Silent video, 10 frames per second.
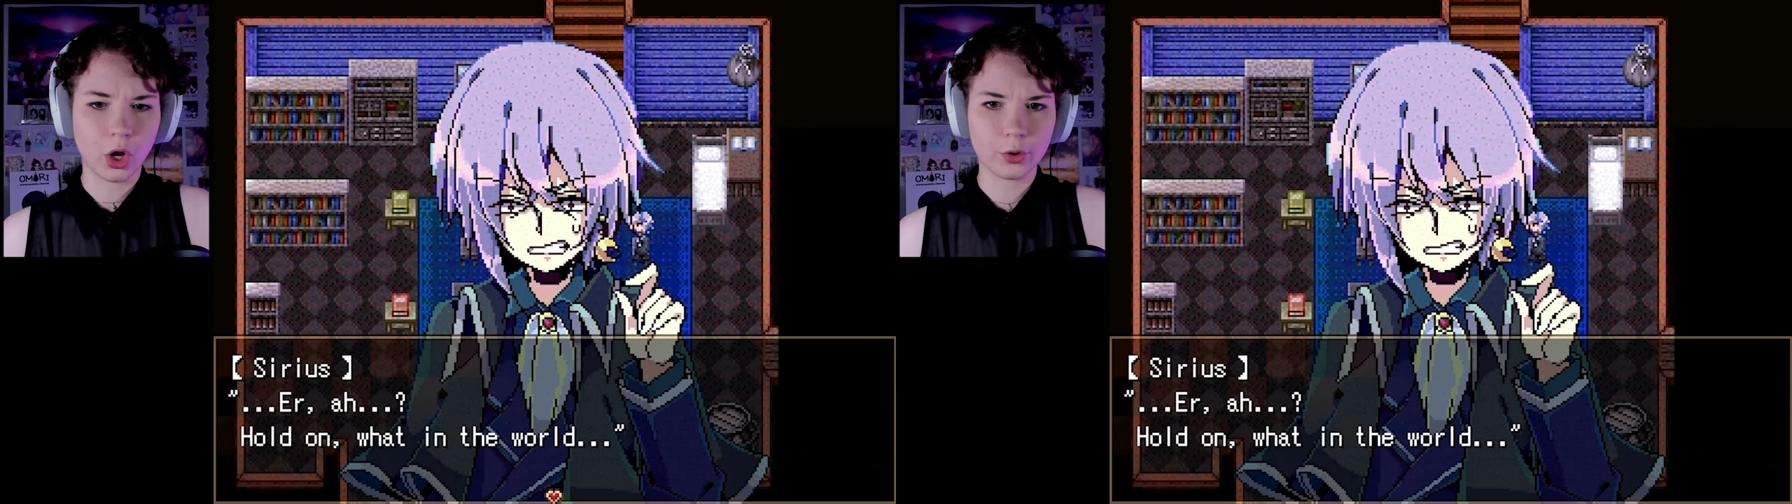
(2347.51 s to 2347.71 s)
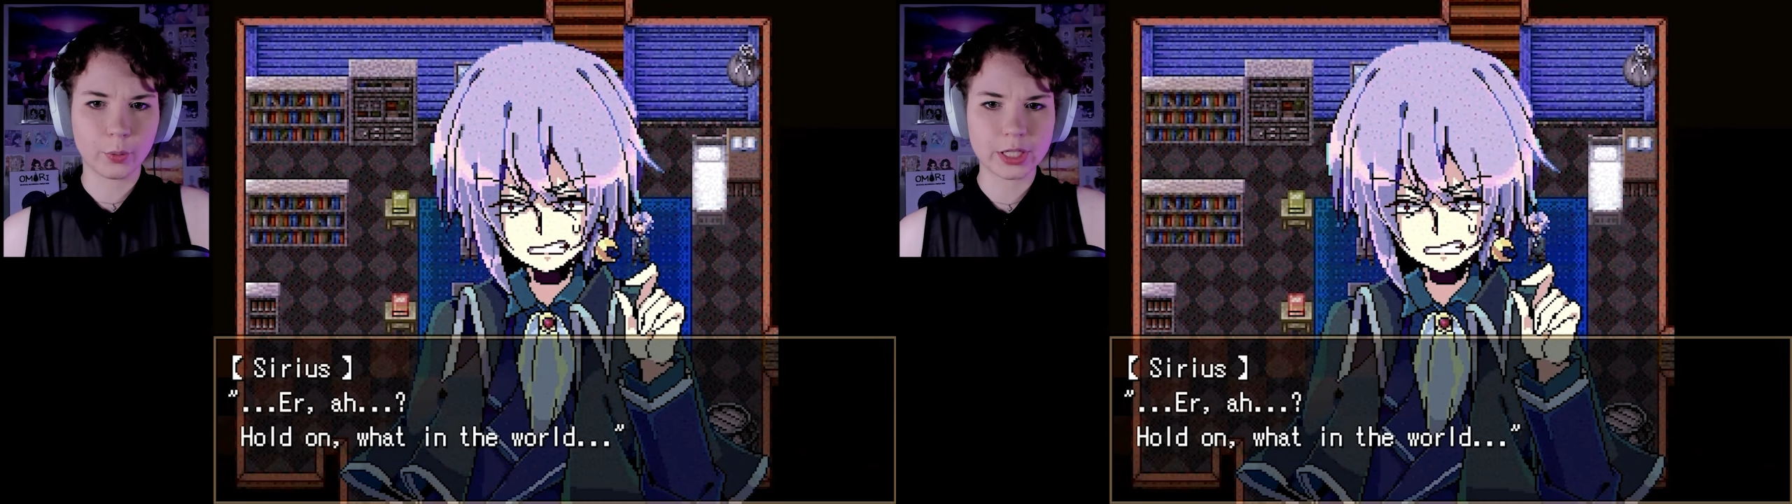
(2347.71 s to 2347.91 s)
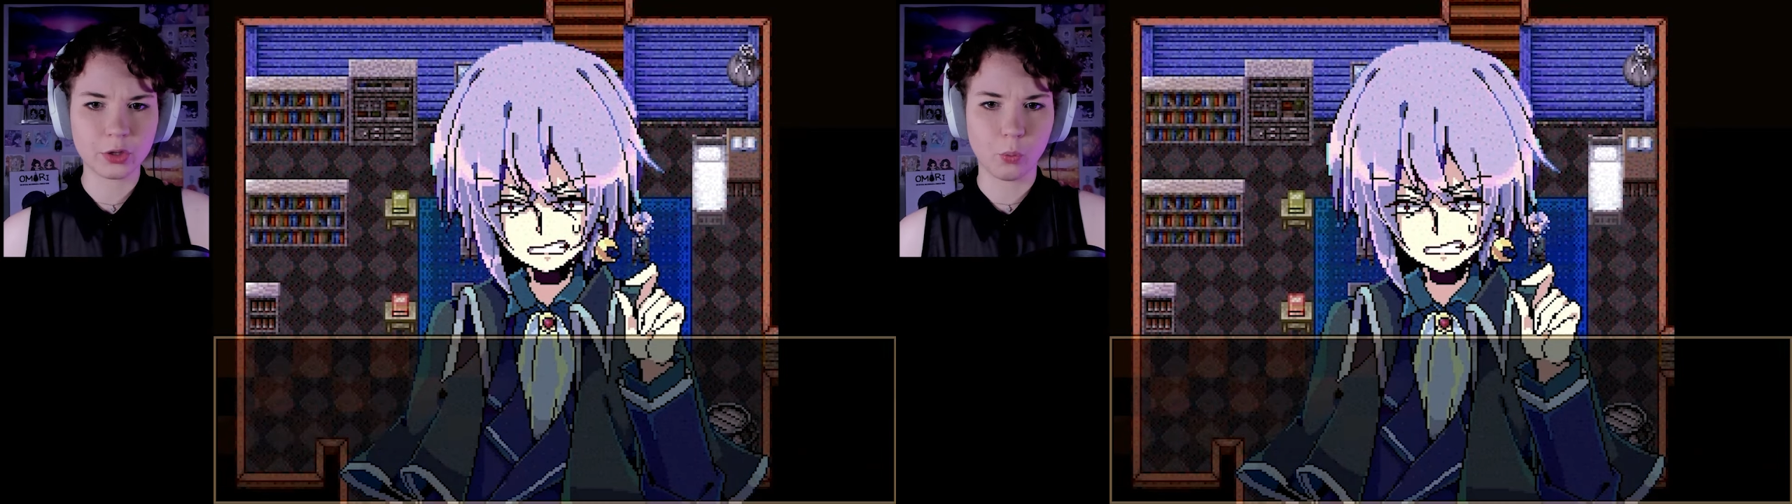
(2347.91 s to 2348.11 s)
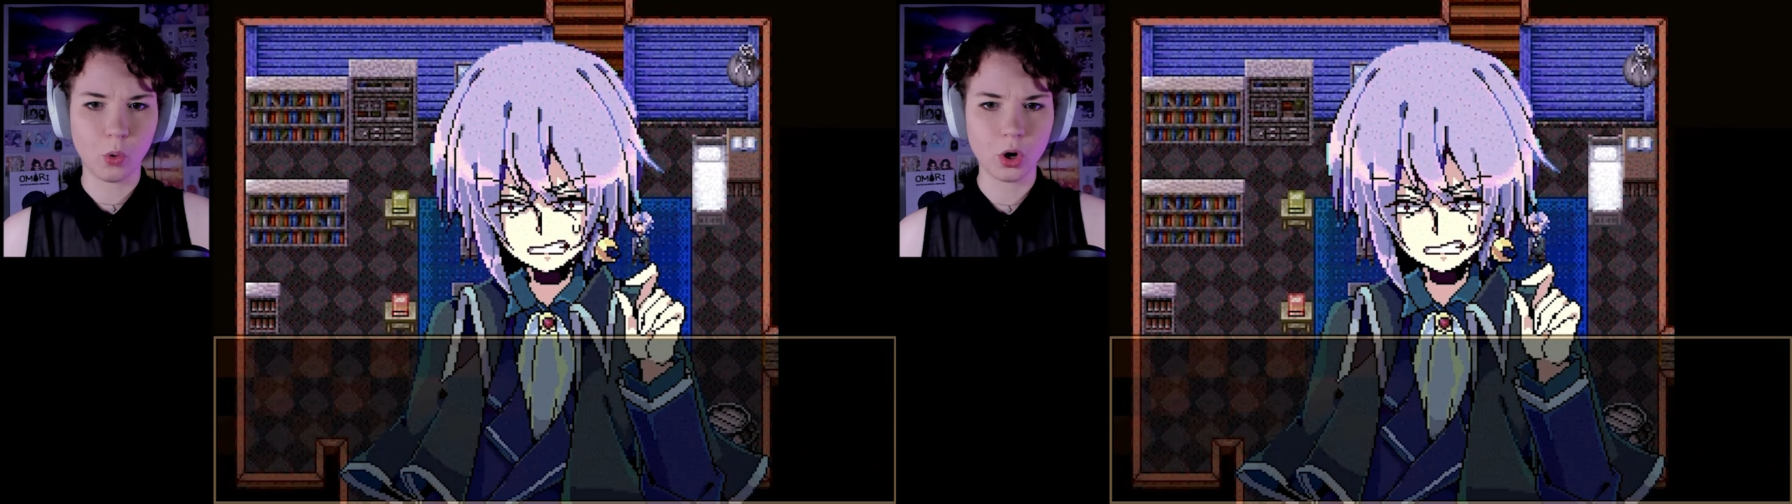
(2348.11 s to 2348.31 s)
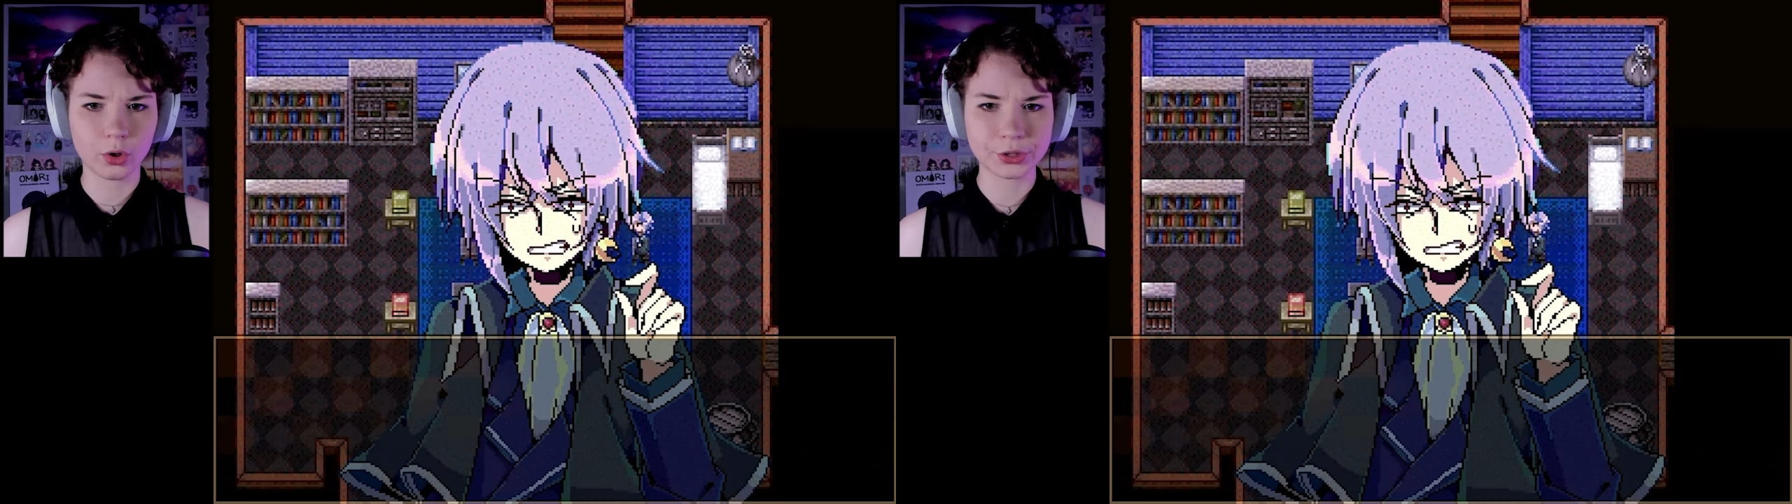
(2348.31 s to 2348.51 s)
on! What in the
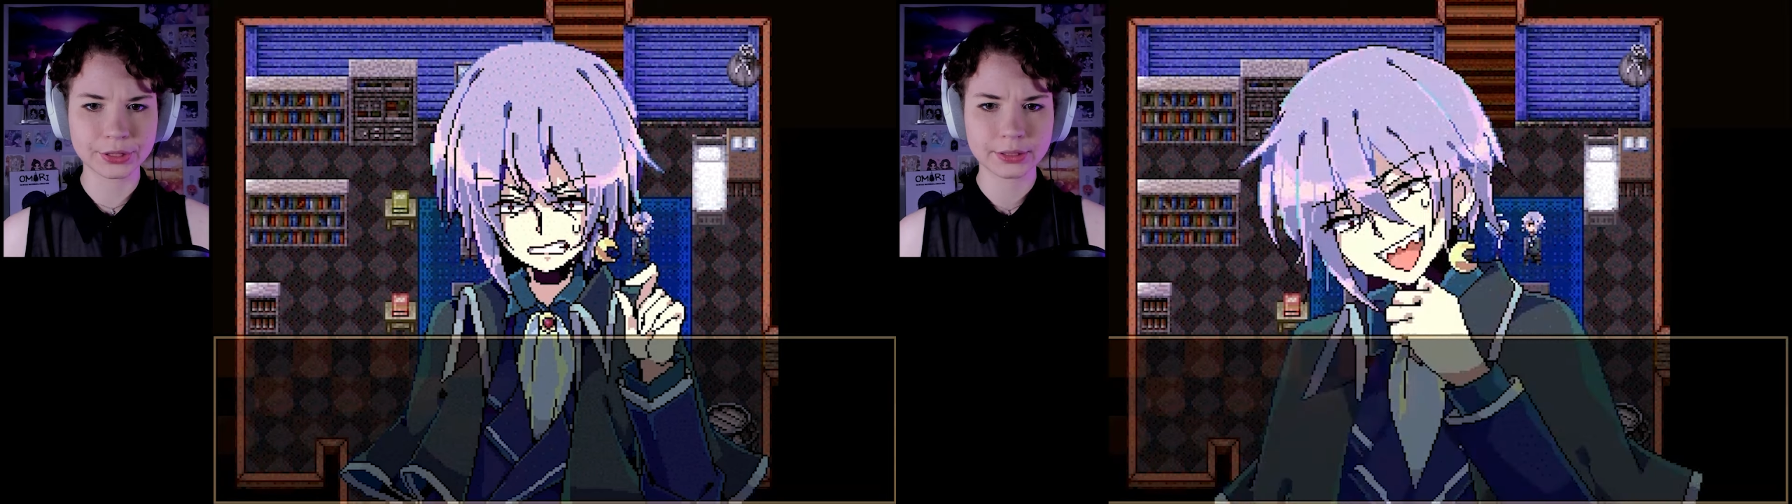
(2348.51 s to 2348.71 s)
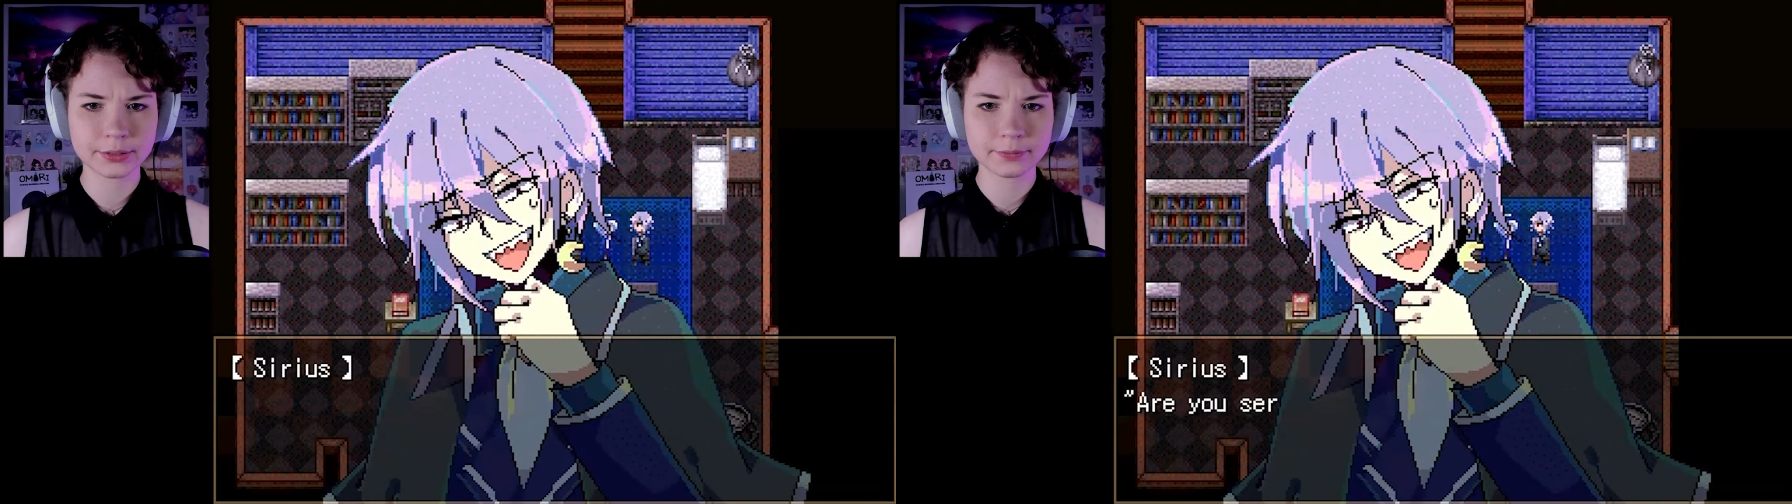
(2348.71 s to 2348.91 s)
world?